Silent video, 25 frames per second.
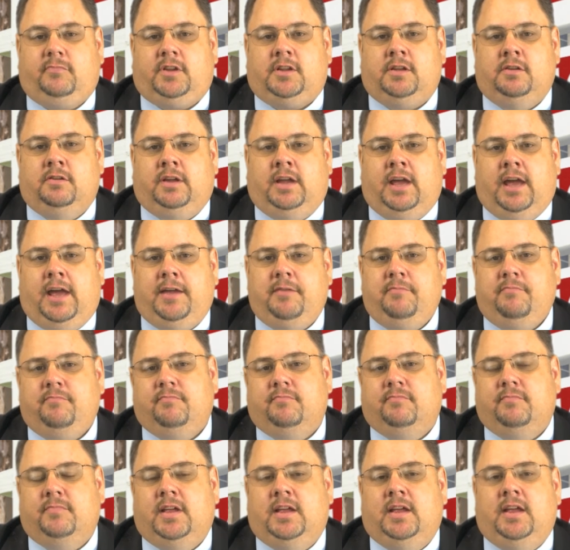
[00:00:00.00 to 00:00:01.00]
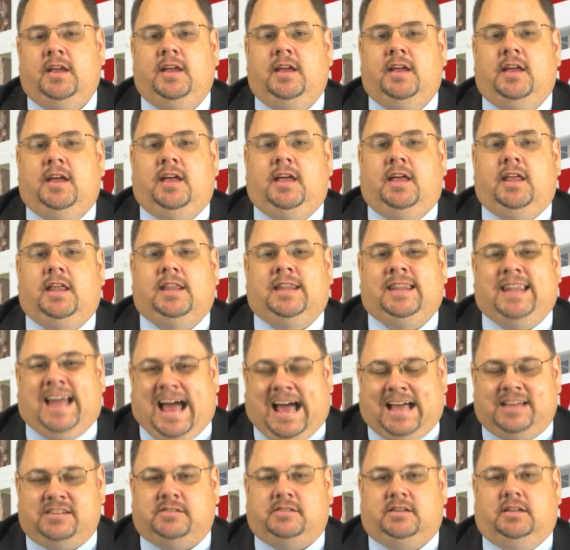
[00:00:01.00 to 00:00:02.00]
Okay?
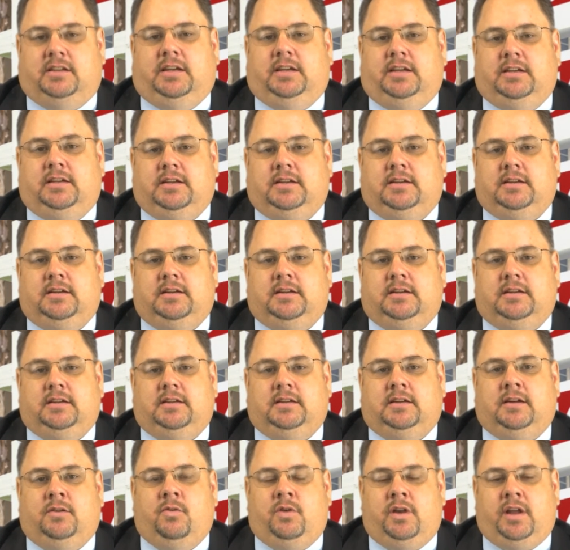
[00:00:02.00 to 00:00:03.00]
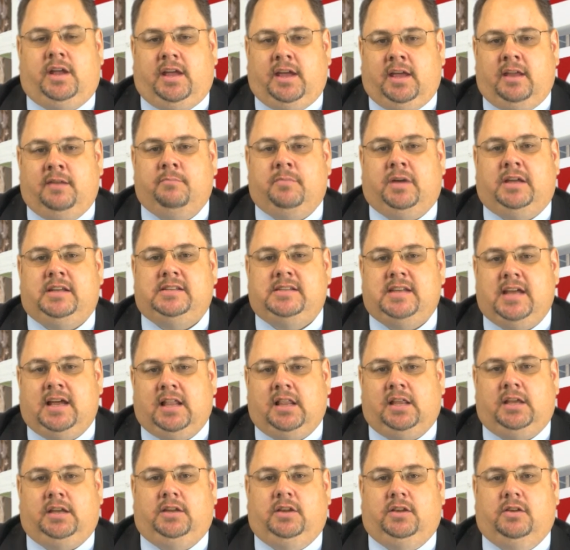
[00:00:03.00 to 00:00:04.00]
Lastly, I want to end by
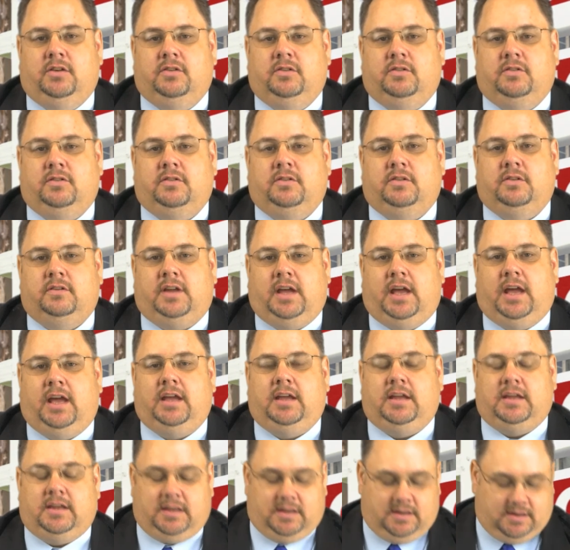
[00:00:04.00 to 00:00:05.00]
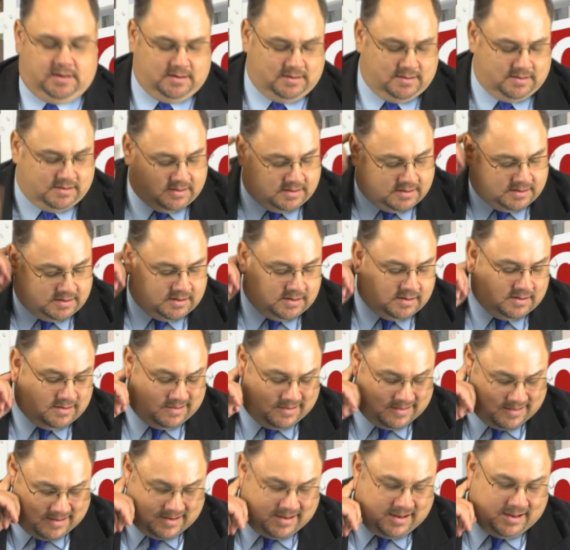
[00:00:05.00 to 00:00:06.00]
telling you, okay?
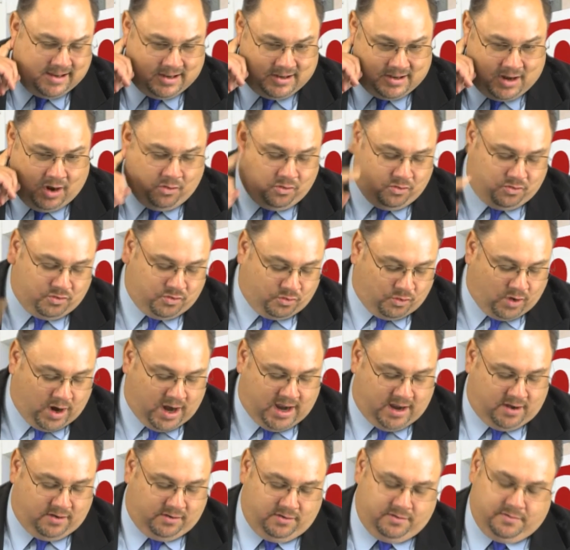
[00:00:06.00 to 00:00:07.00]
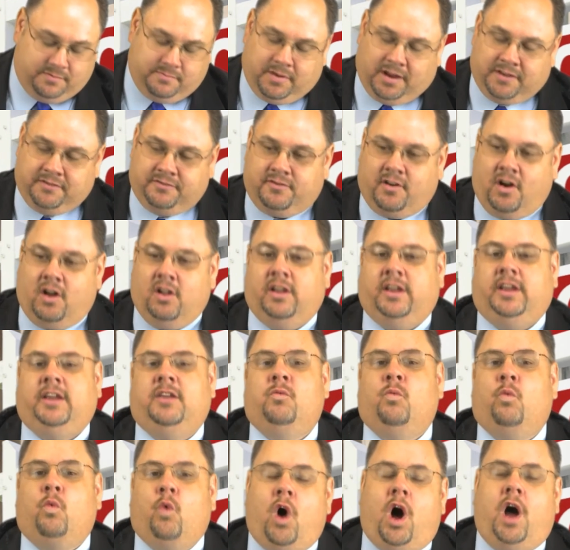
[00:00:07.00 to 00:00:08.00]
You don't drown by falling
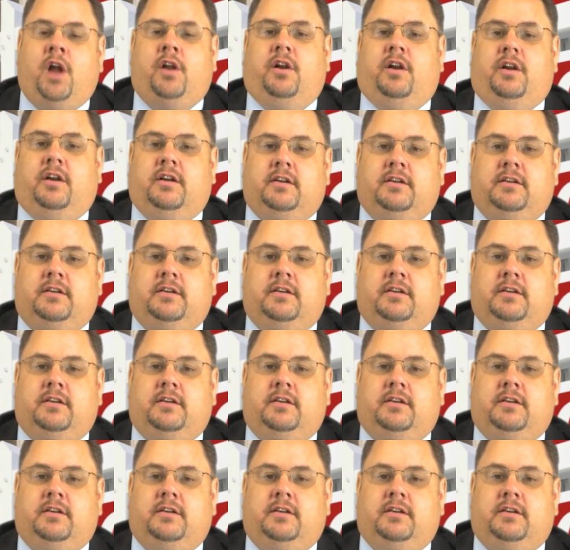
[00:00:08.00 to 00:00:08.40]
in water.